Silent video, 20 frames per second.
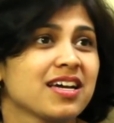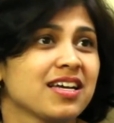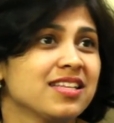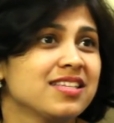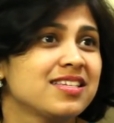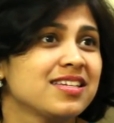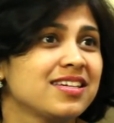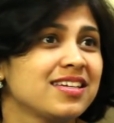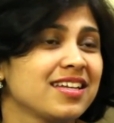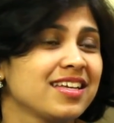
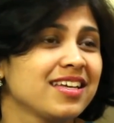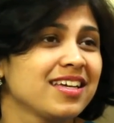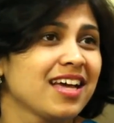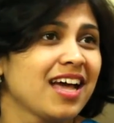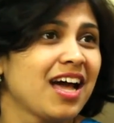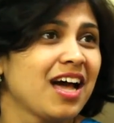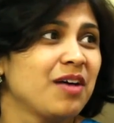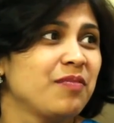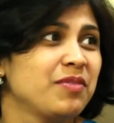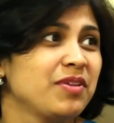
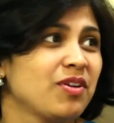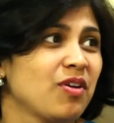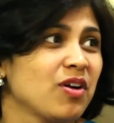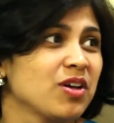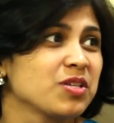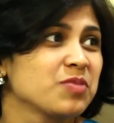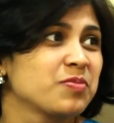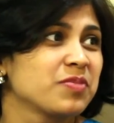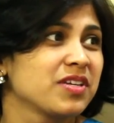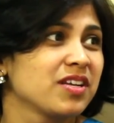Considering I am in
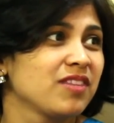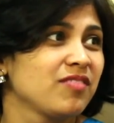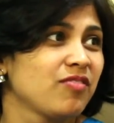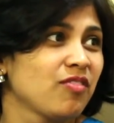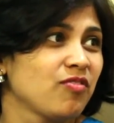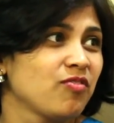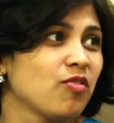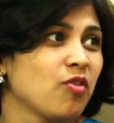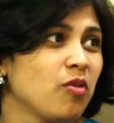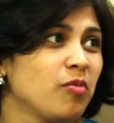hospital
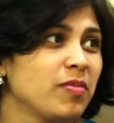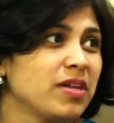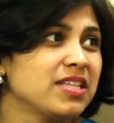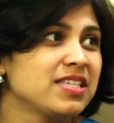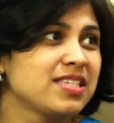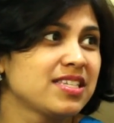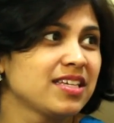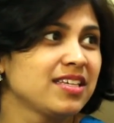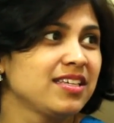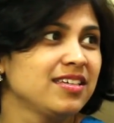for 4
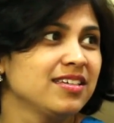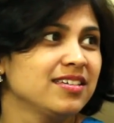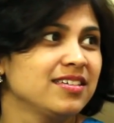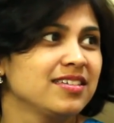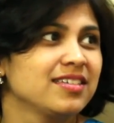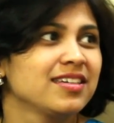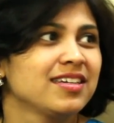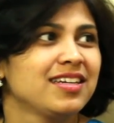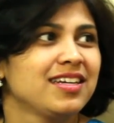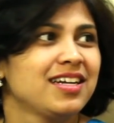months a
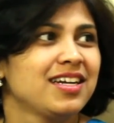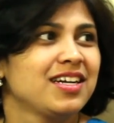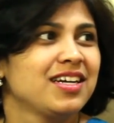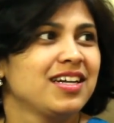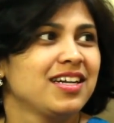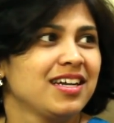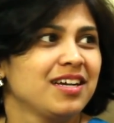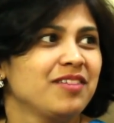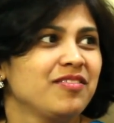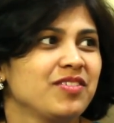year,
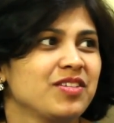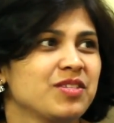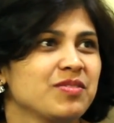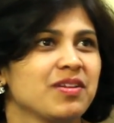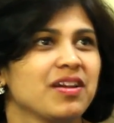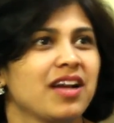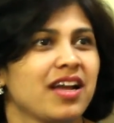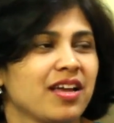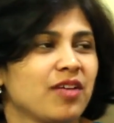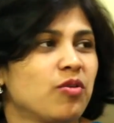which
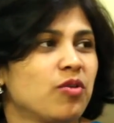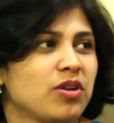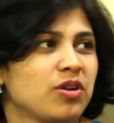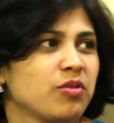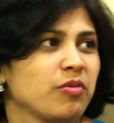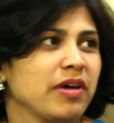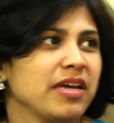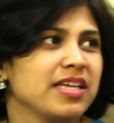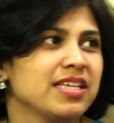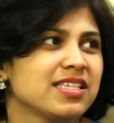I go
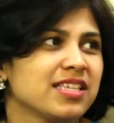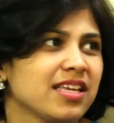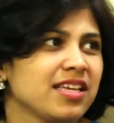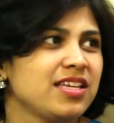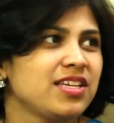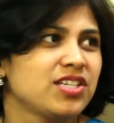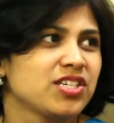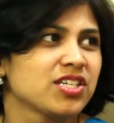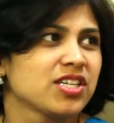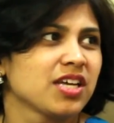twice,
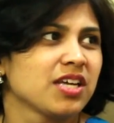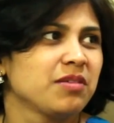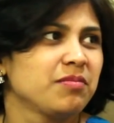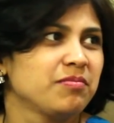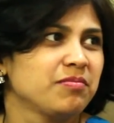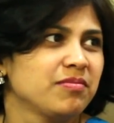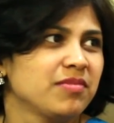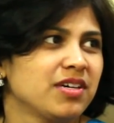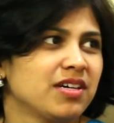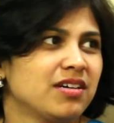each
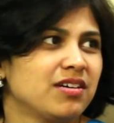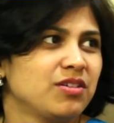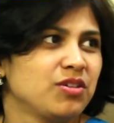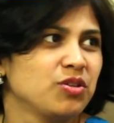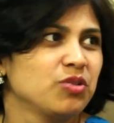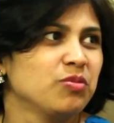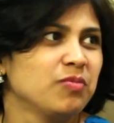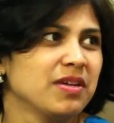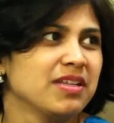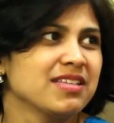time
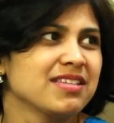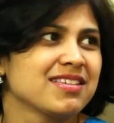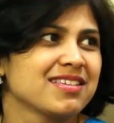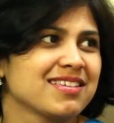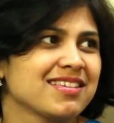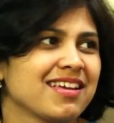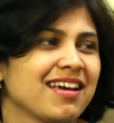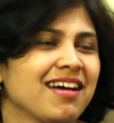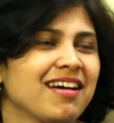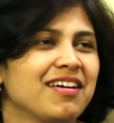2
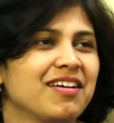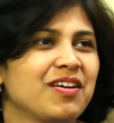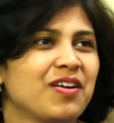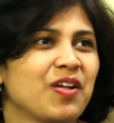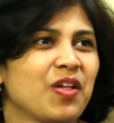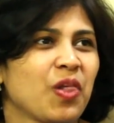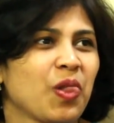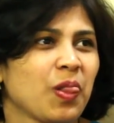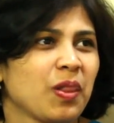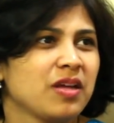months. Yeah,
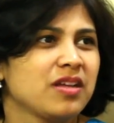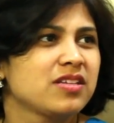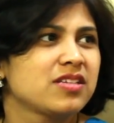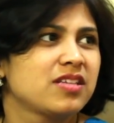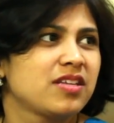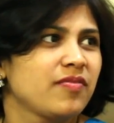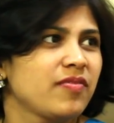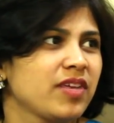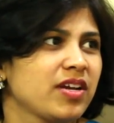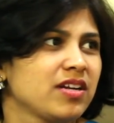
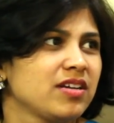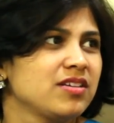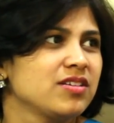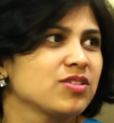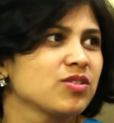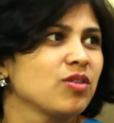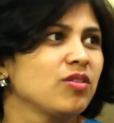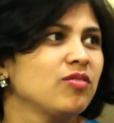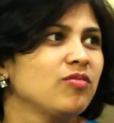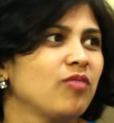it's
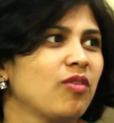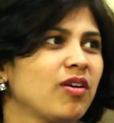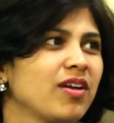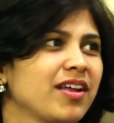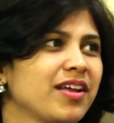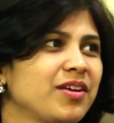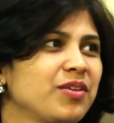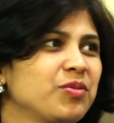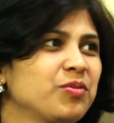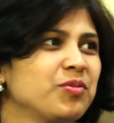difficult. So
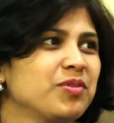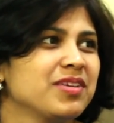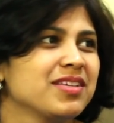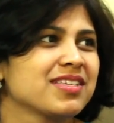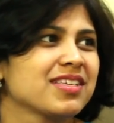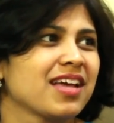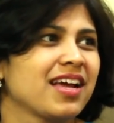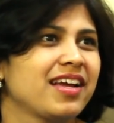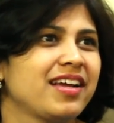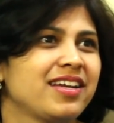what I do
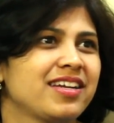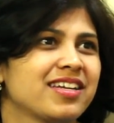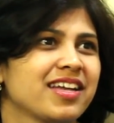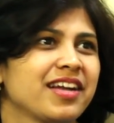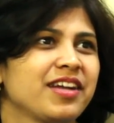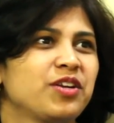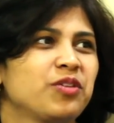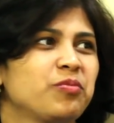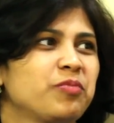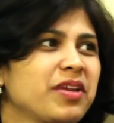is I
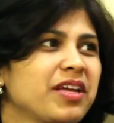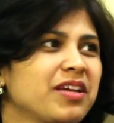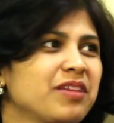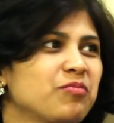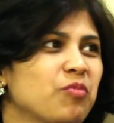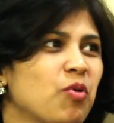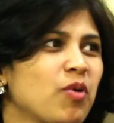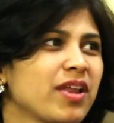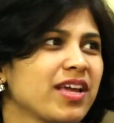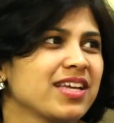try to
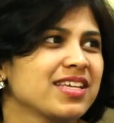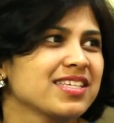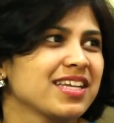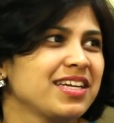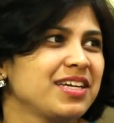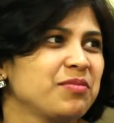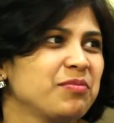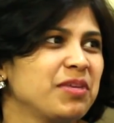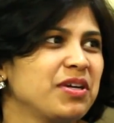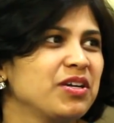bring more
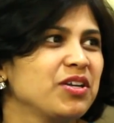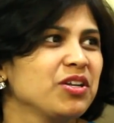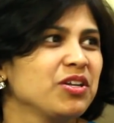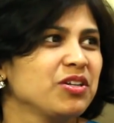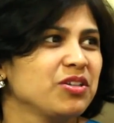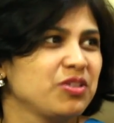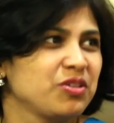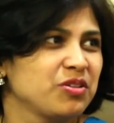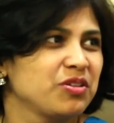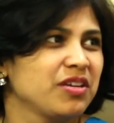excitement
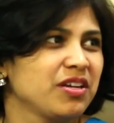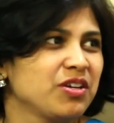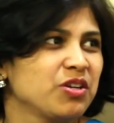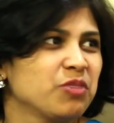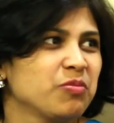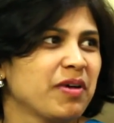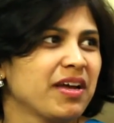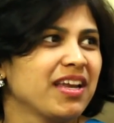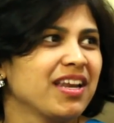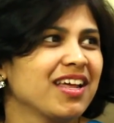
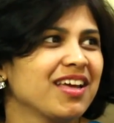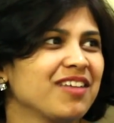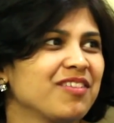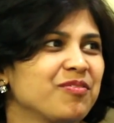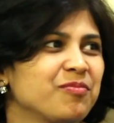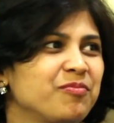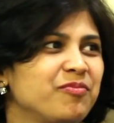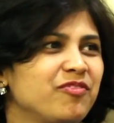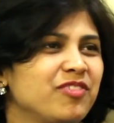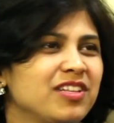into my
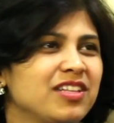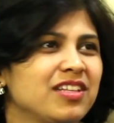life